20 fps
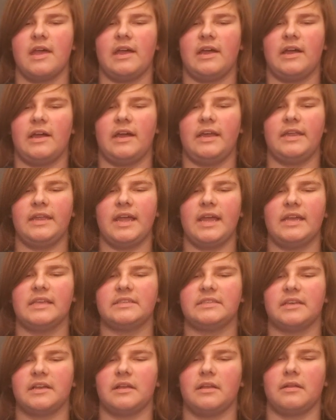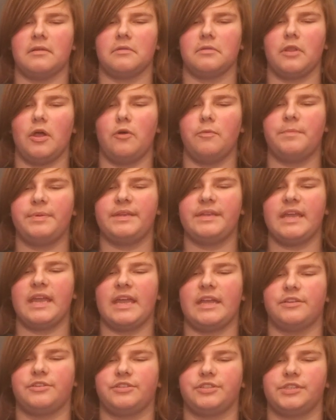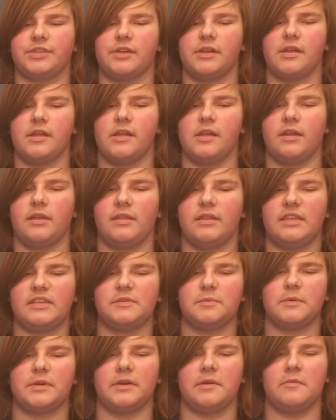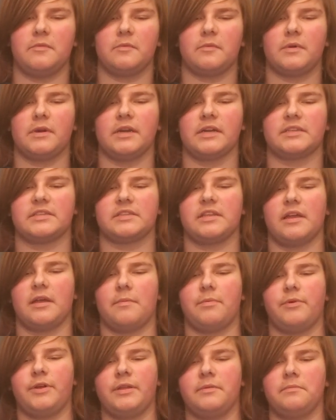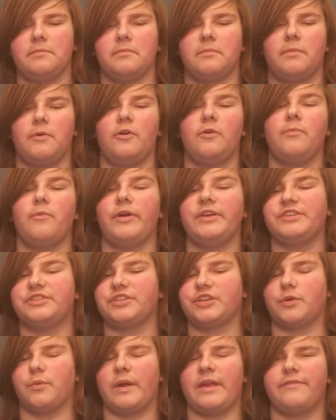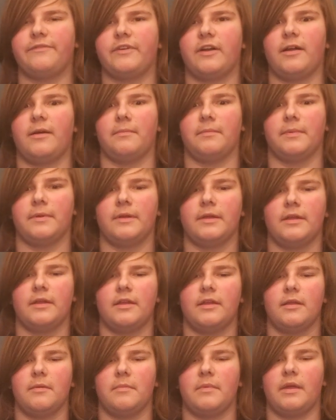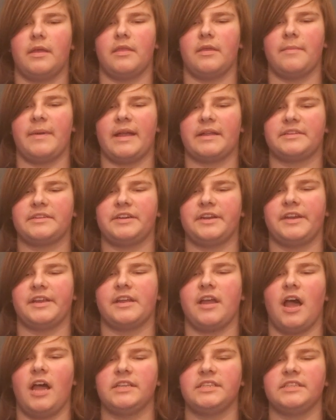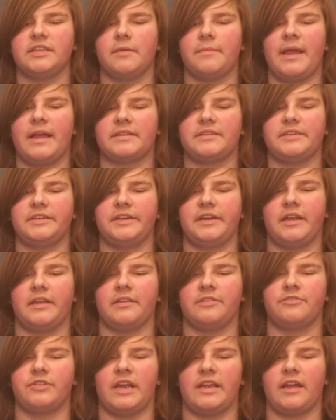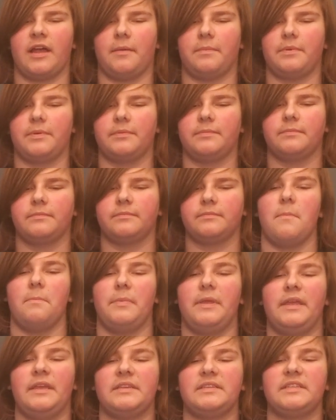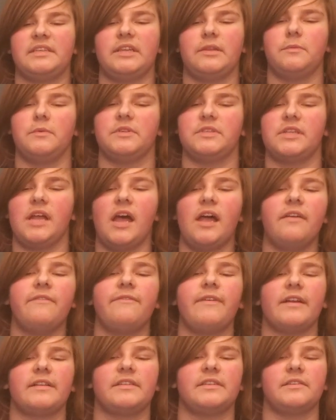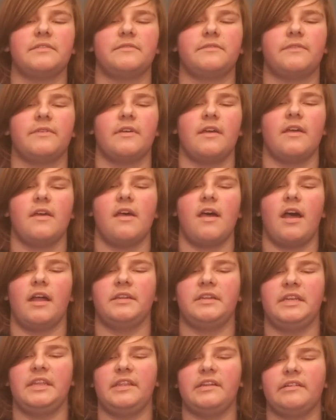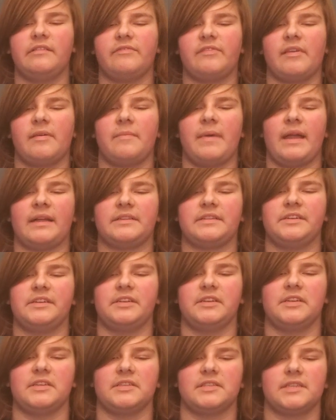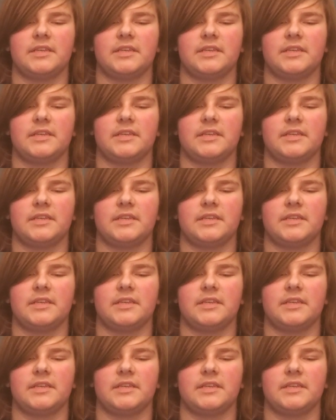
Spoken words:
honey has a low pH. This works to pull moisture away from the bacteria, causing the bacteria to dry up. Penicillin was not effective on either of the bacteria